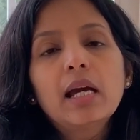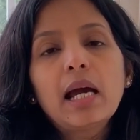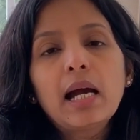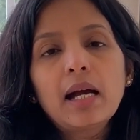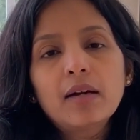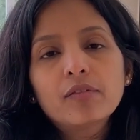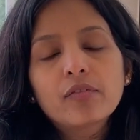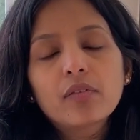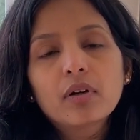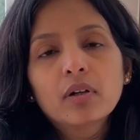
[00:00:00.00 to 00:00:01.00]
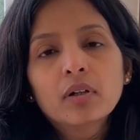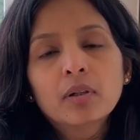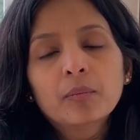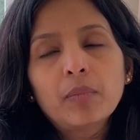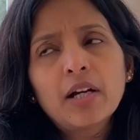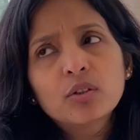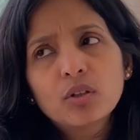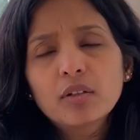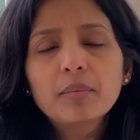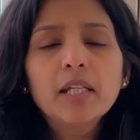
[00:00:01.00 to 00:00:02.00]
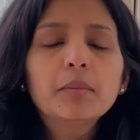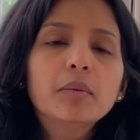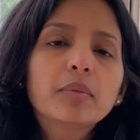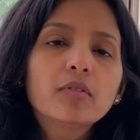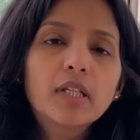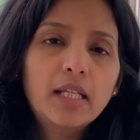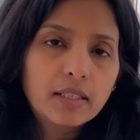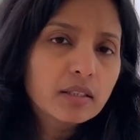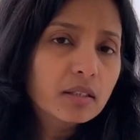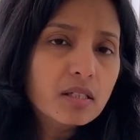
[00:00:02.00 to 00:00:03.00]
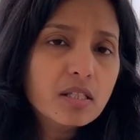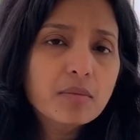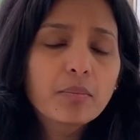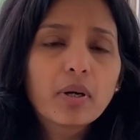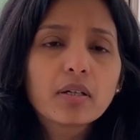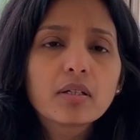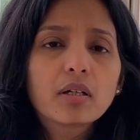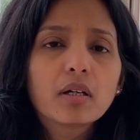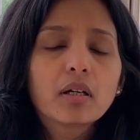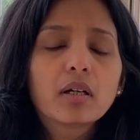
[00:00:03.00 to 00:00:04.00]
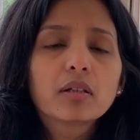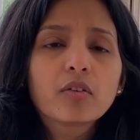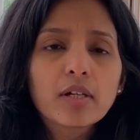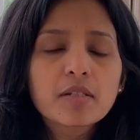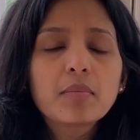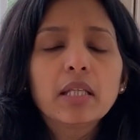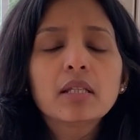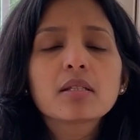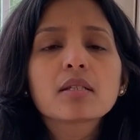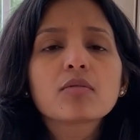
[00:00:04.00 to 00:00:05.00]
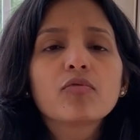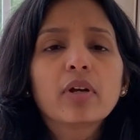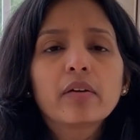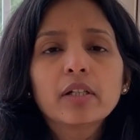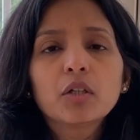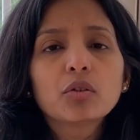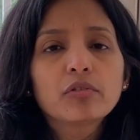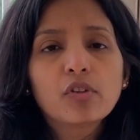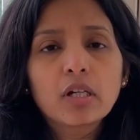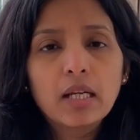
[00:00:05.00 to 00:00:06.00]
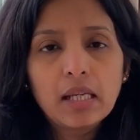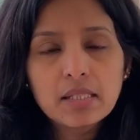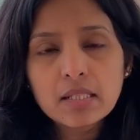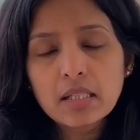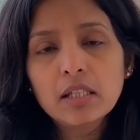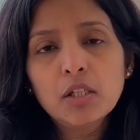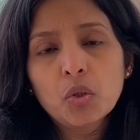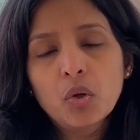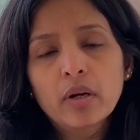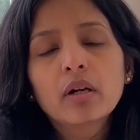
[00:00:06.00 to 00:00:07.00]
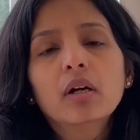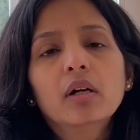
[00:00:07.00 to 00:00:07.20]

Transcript: have I know not many people will like this, but trust me, this is very good for cleansing your